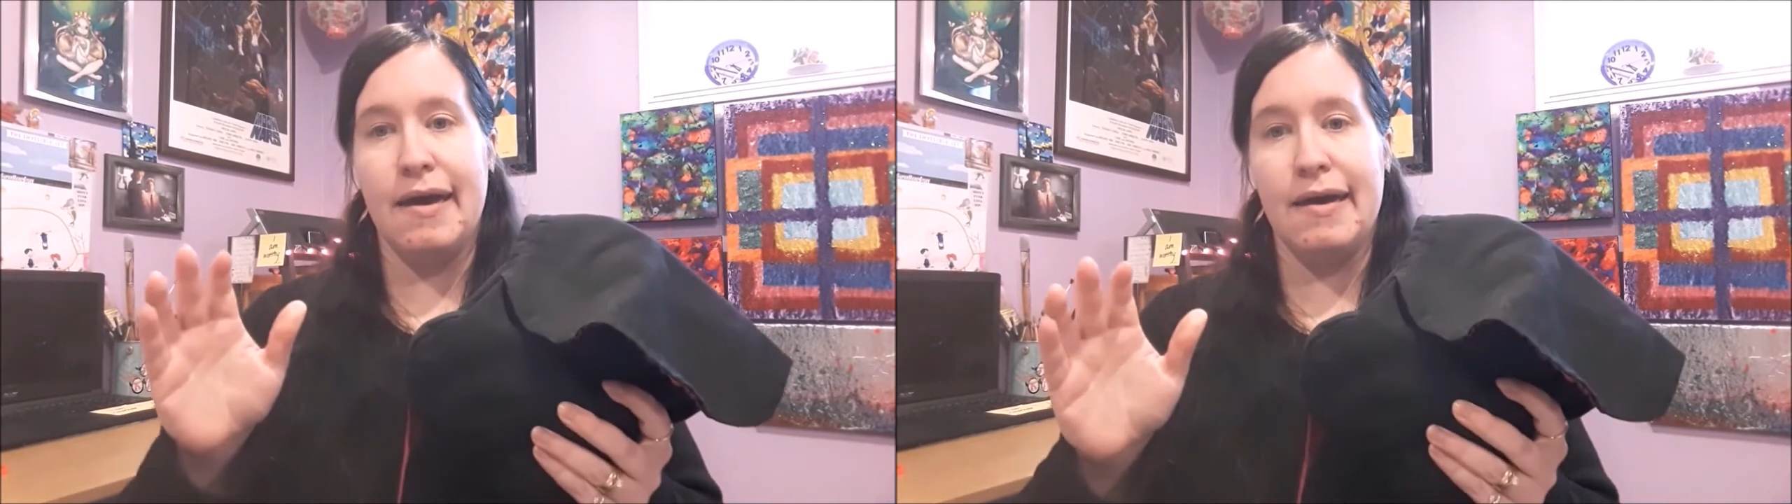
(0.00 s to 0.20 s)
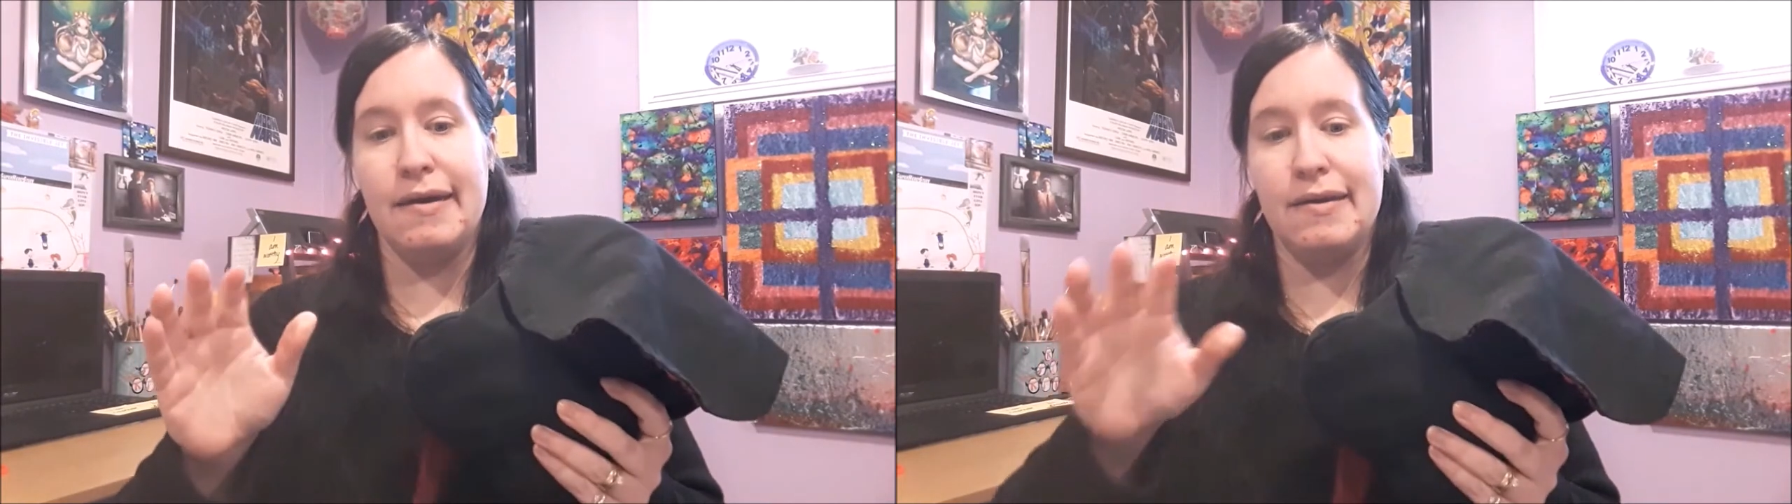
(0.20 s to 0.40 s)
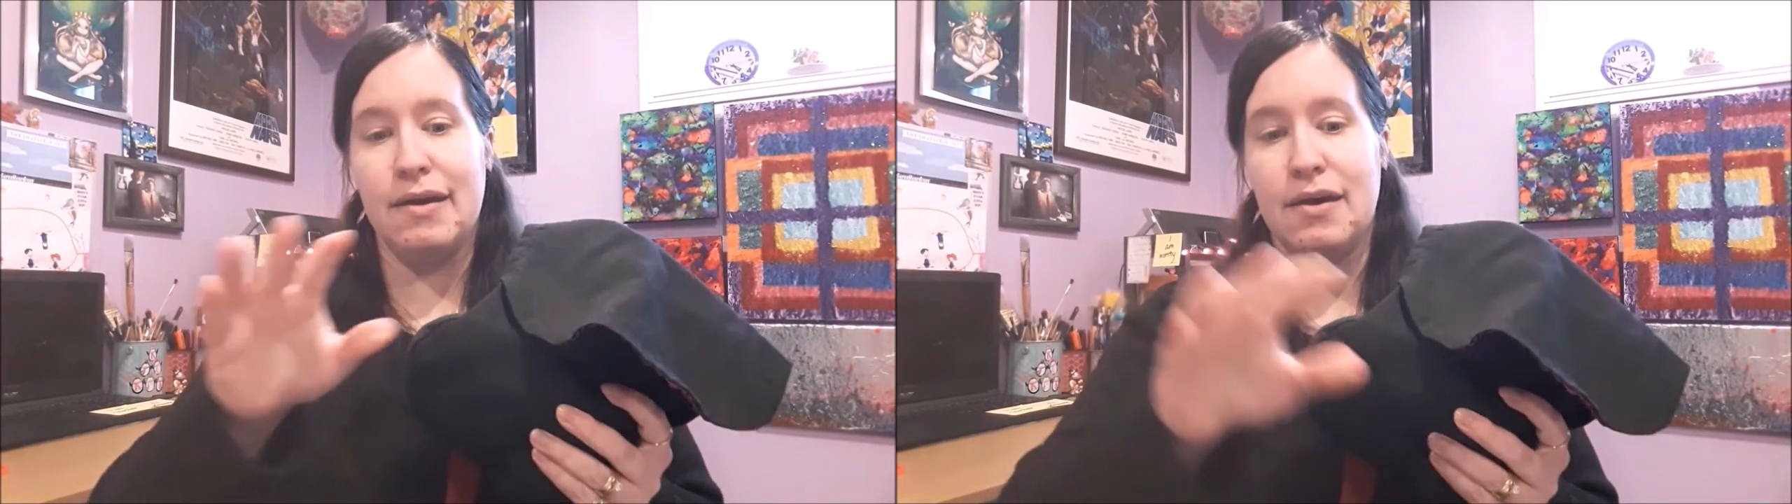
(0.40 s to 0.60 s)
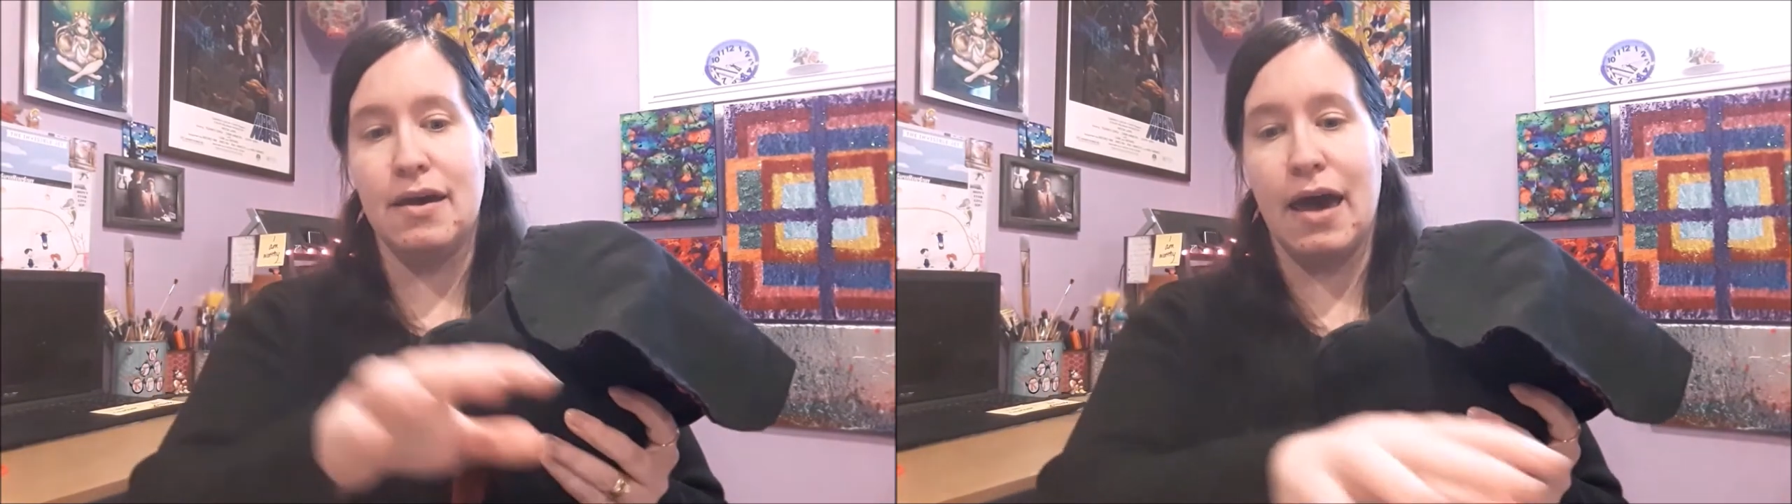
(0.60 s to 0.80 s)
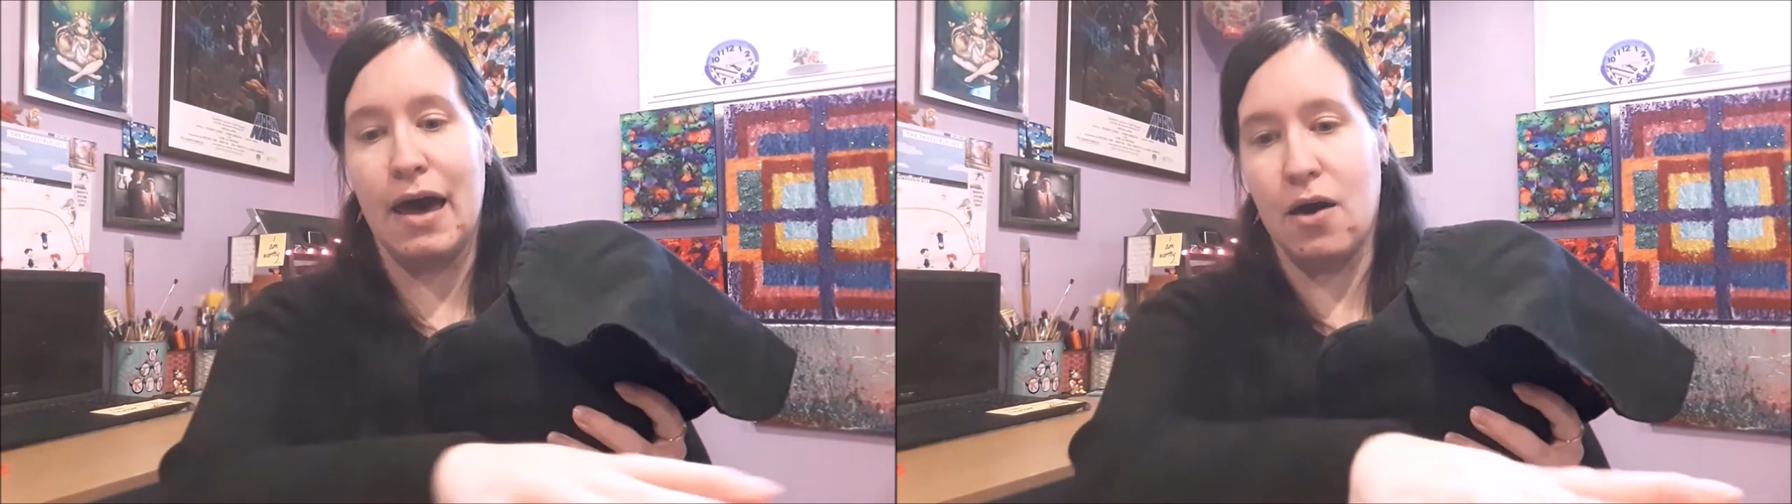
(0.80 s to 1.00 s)
and
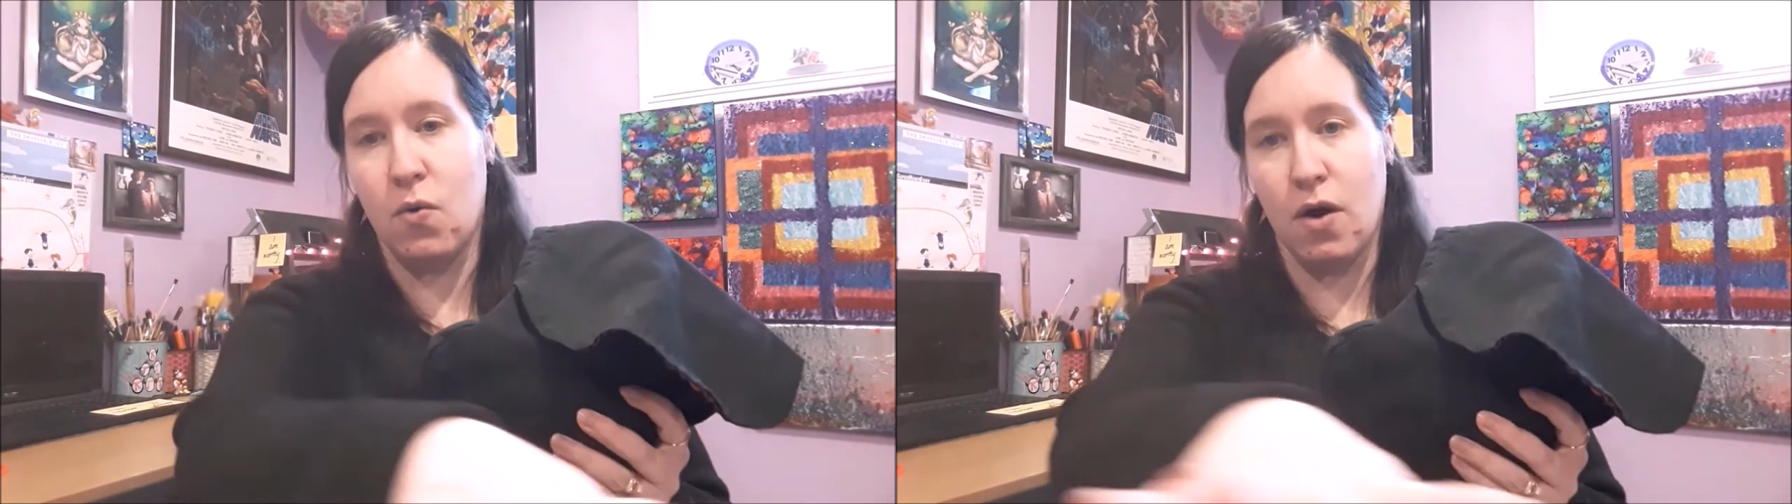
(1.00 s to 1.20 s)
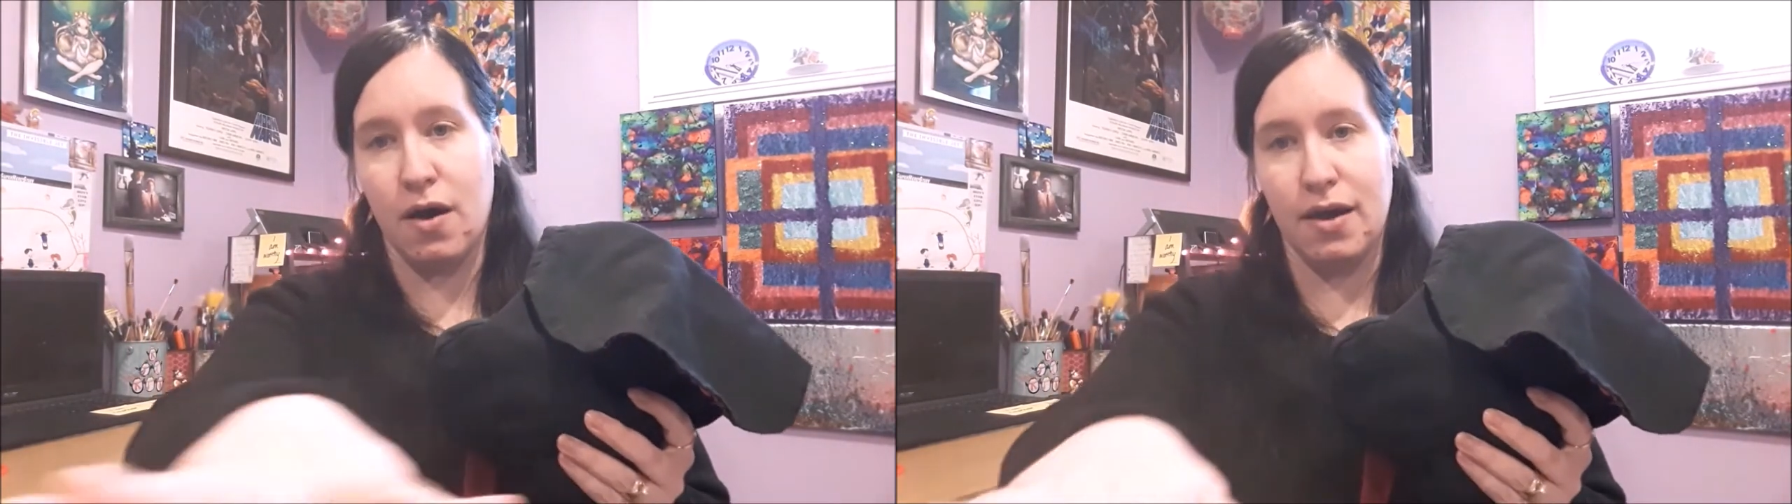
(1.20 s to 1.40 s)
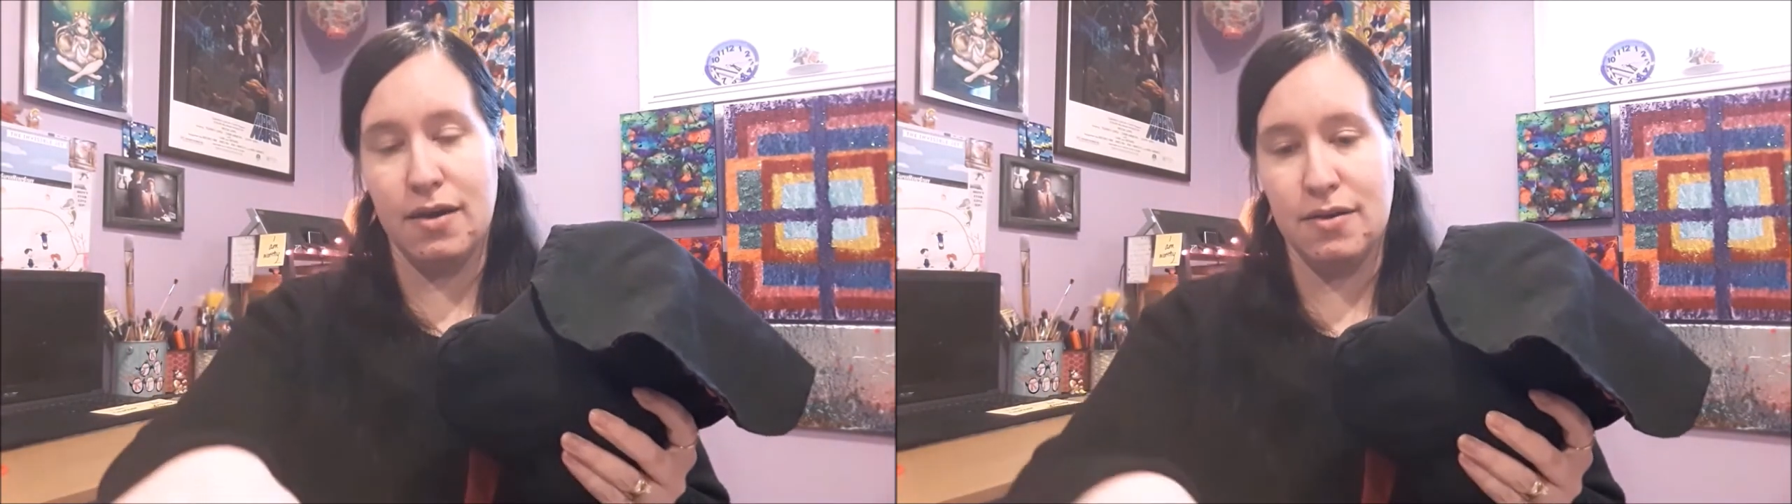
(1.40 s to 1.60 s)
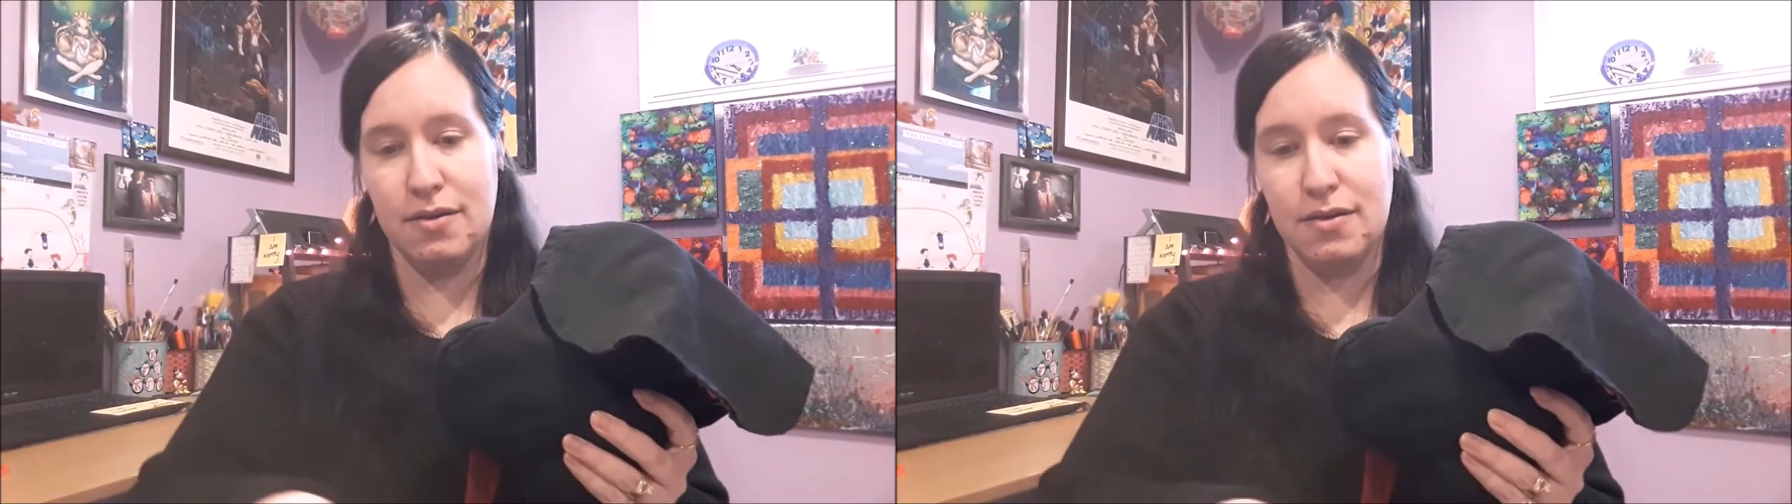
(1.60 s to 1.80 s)
how I